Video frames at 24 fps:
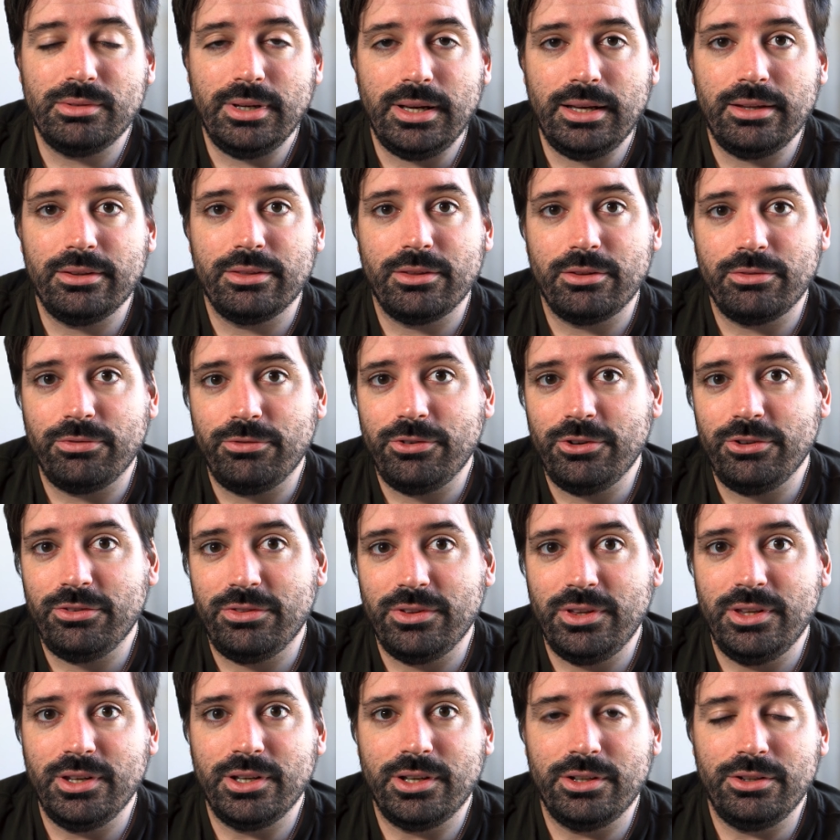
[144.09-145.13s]
Well, the first
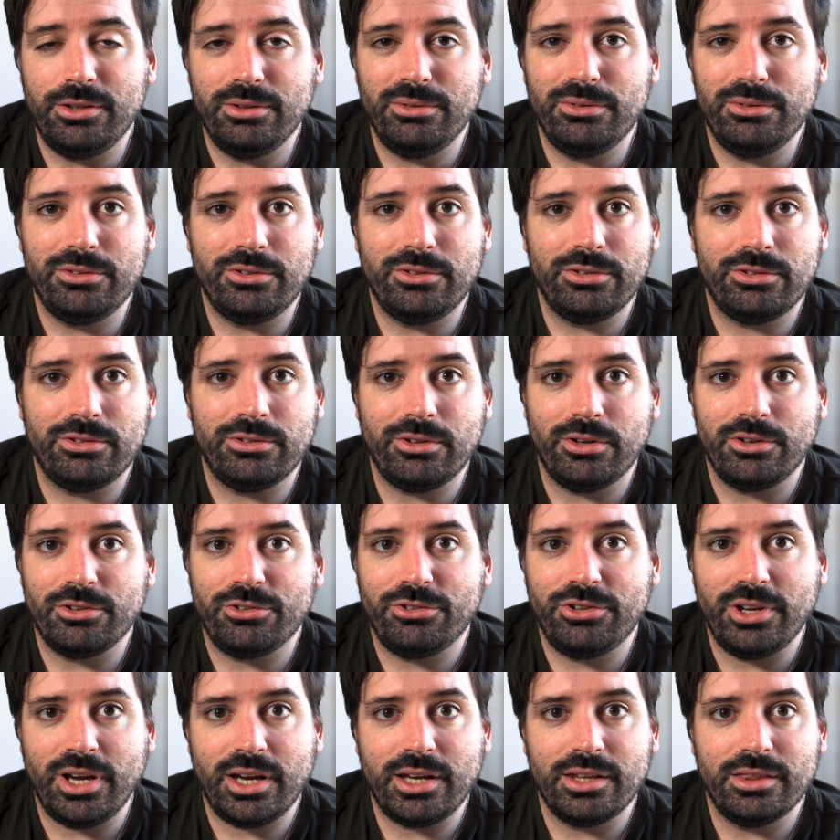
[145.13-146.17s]
thing you can do is just start
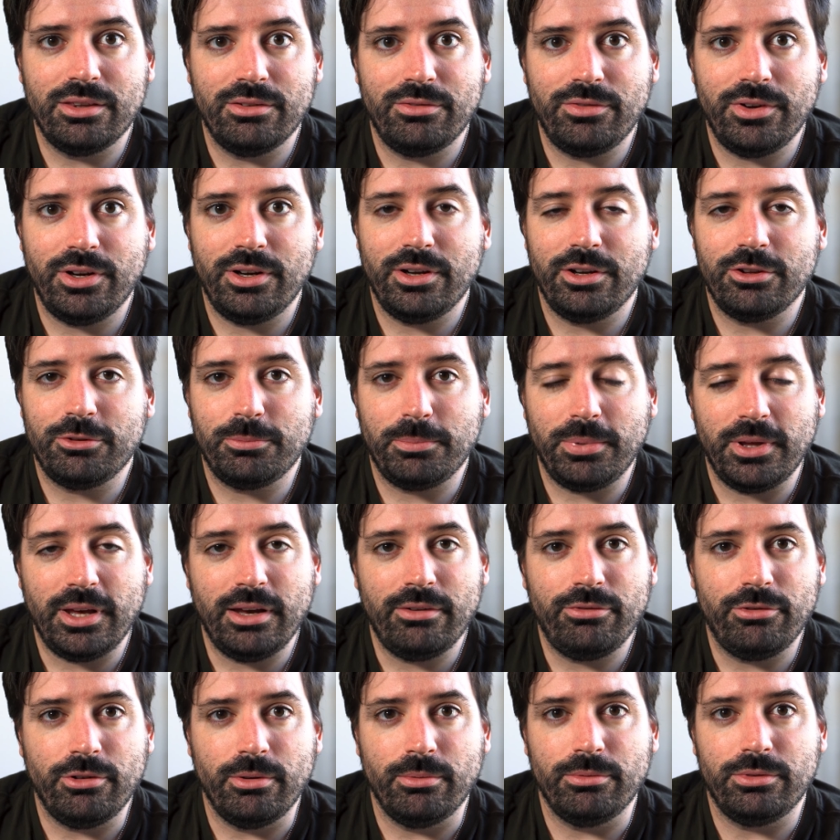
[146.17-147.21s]
checking the various
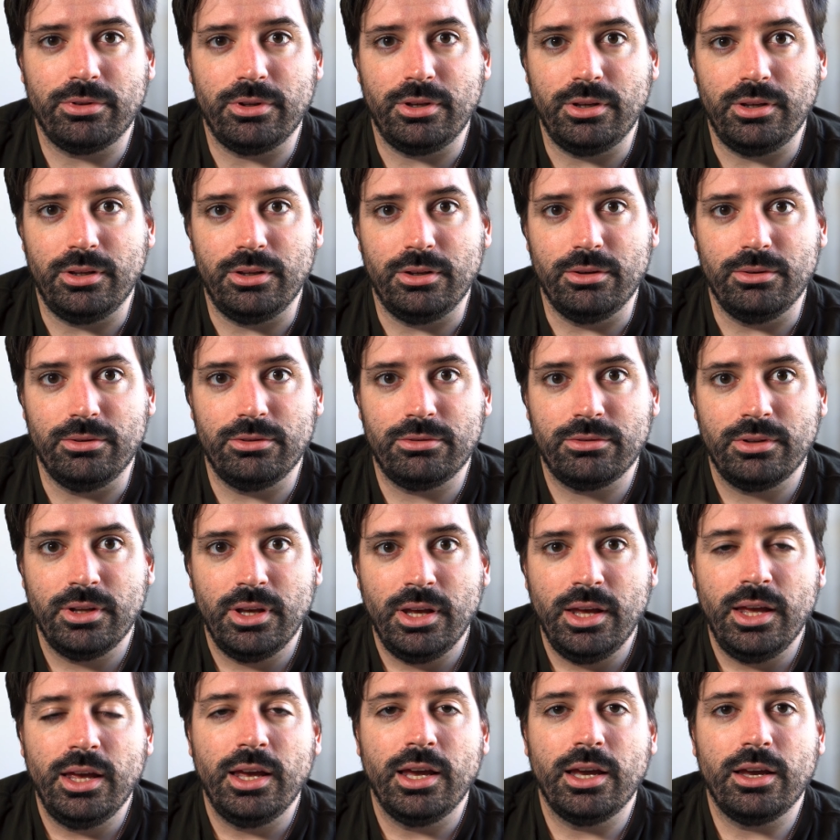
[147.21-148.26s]
platforms that you use
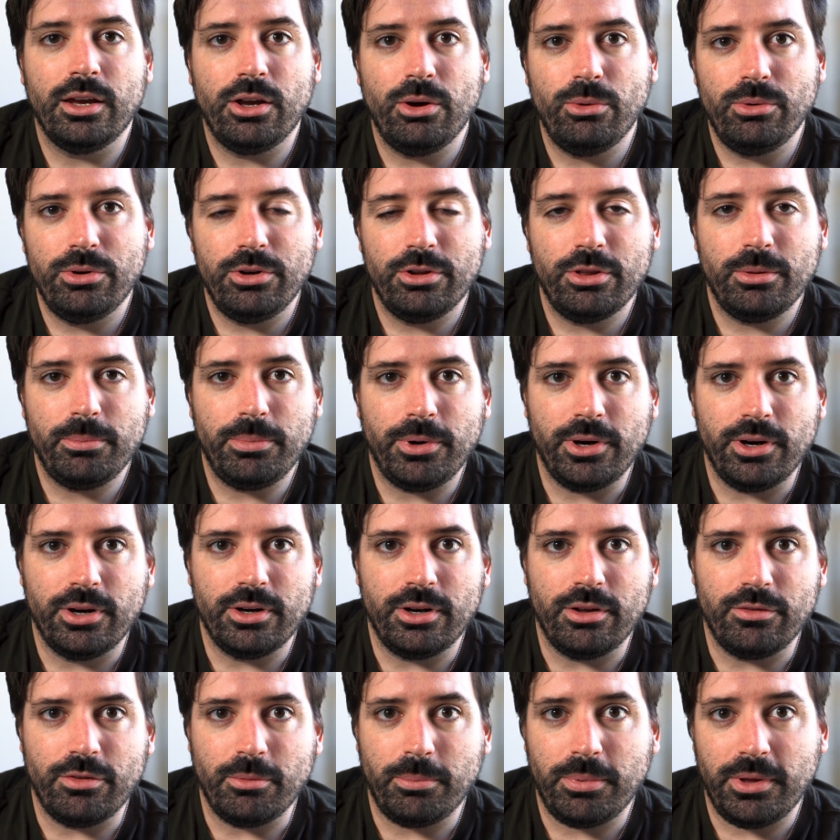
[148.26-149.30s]
and going to the
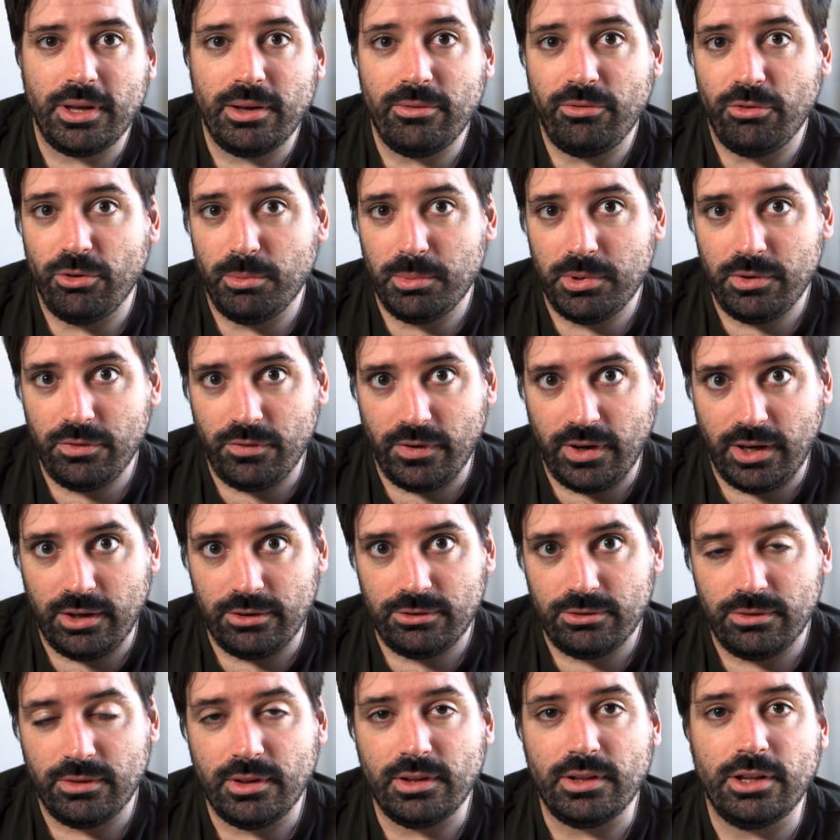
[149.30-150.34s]
part of the platform or
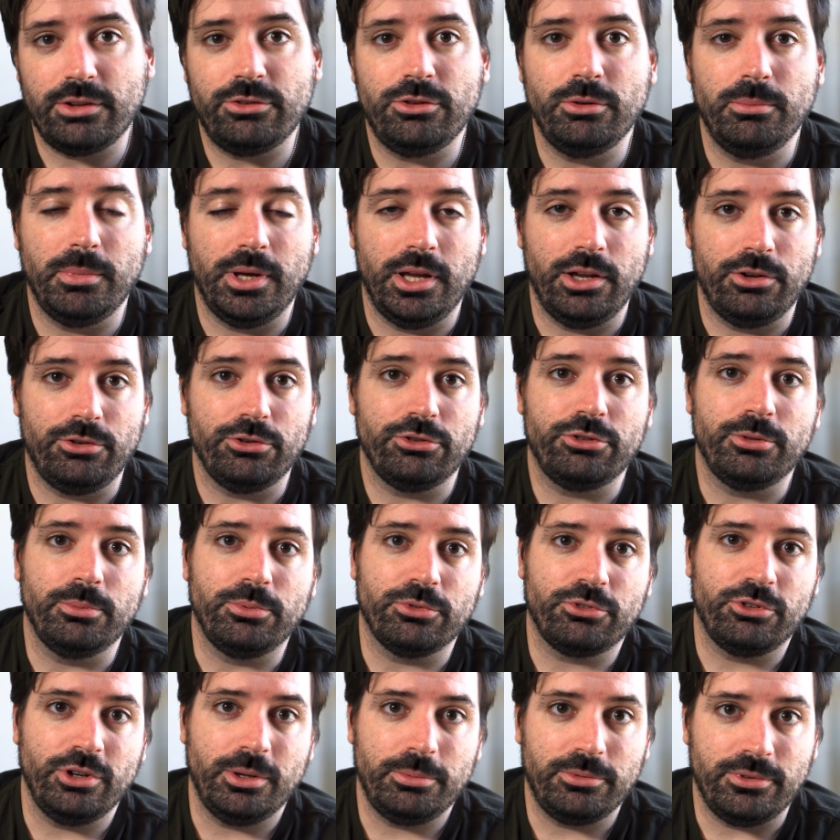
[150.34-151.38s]
device that lets you manage your
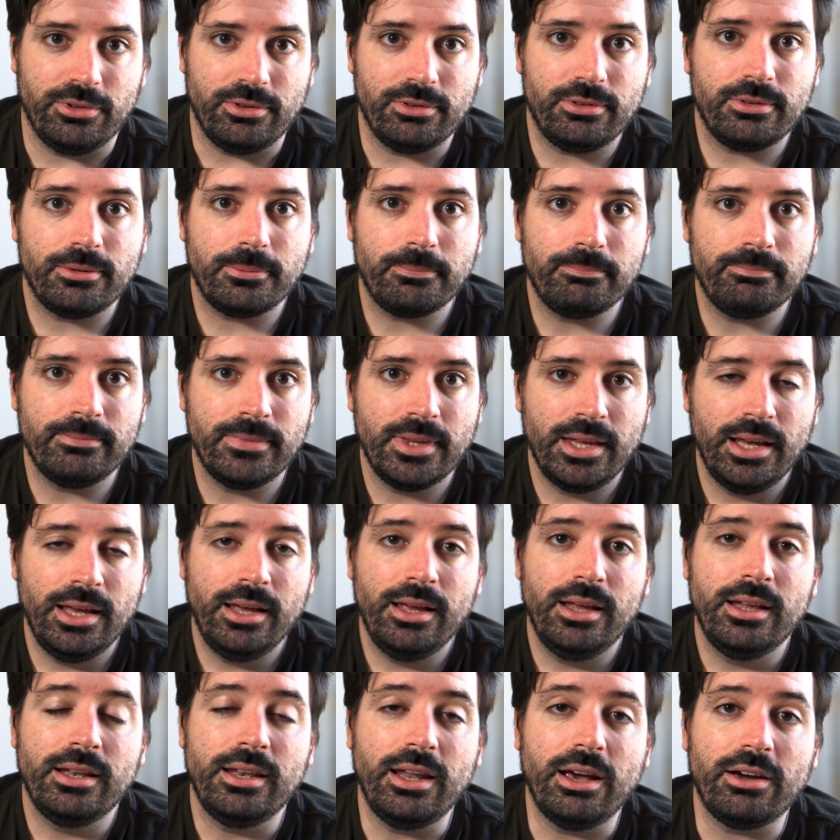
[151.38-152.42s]
subscriptions.
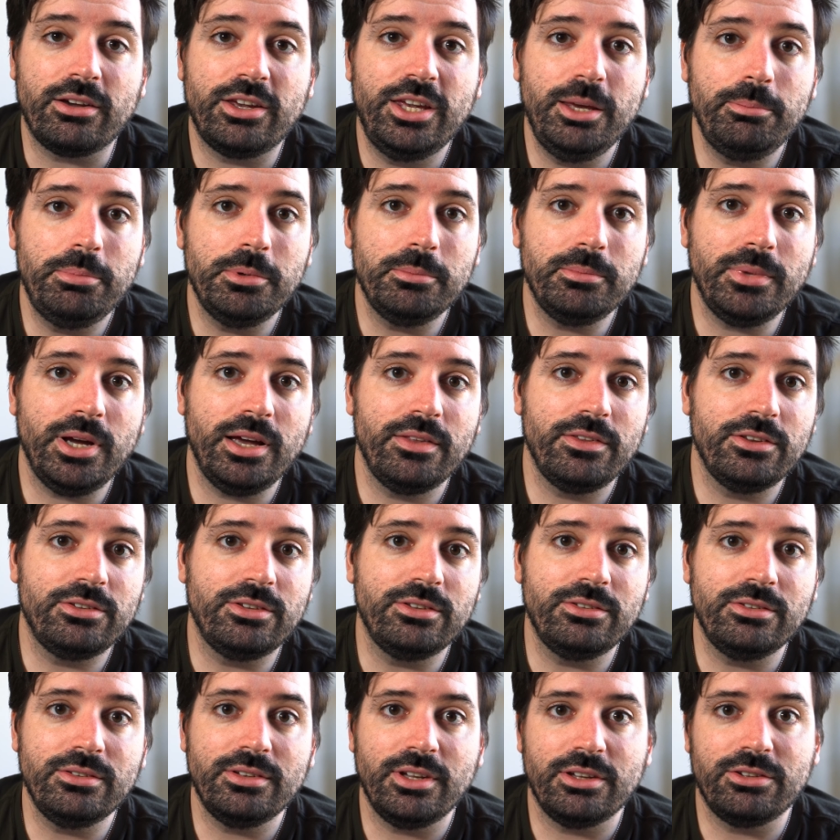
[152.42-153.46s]
Now keep in mind this
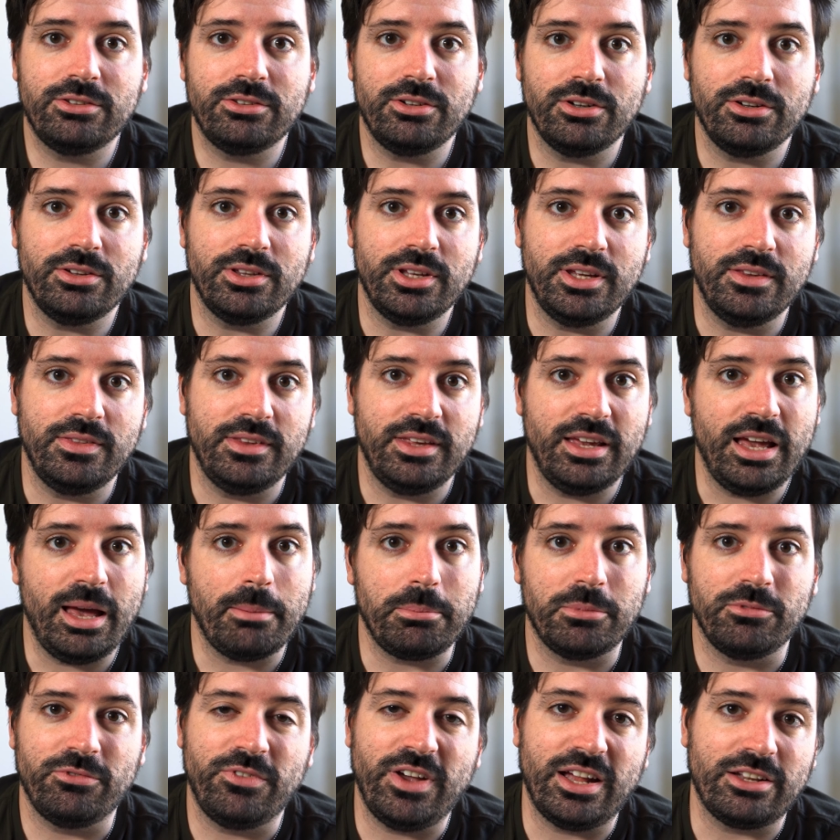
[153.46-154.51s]
isn't necessarily in the
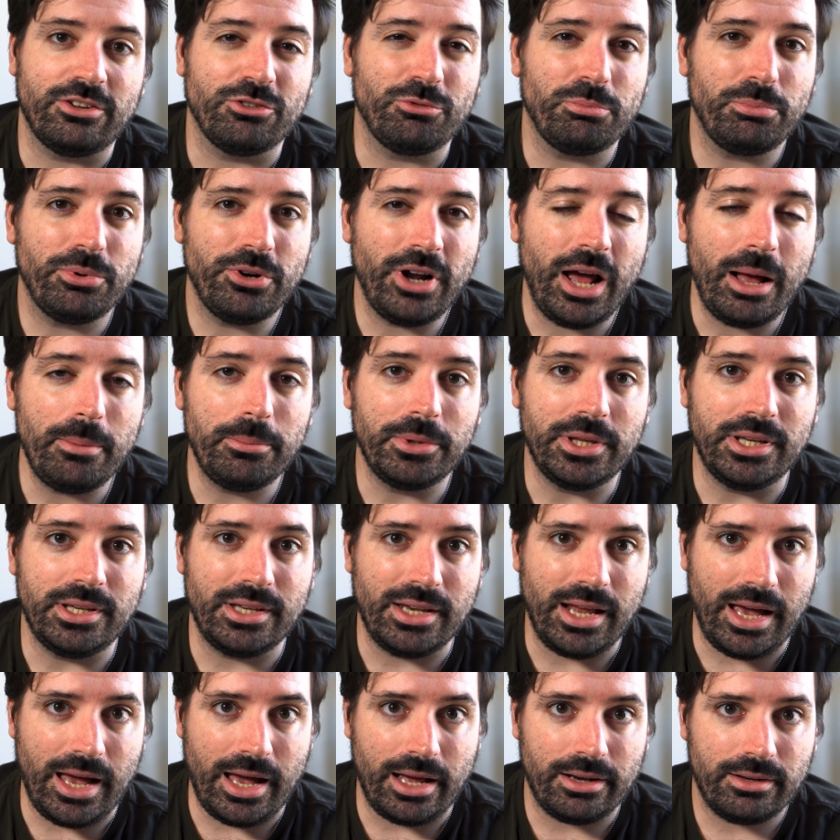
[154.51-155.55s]
app, in fact it's probably
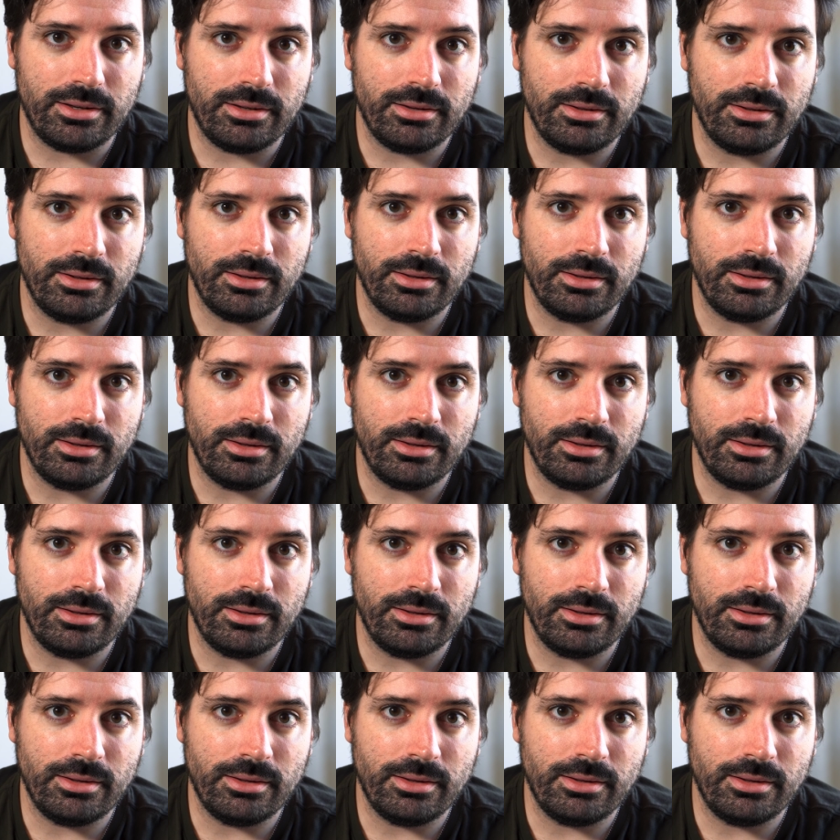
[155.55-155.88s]
not.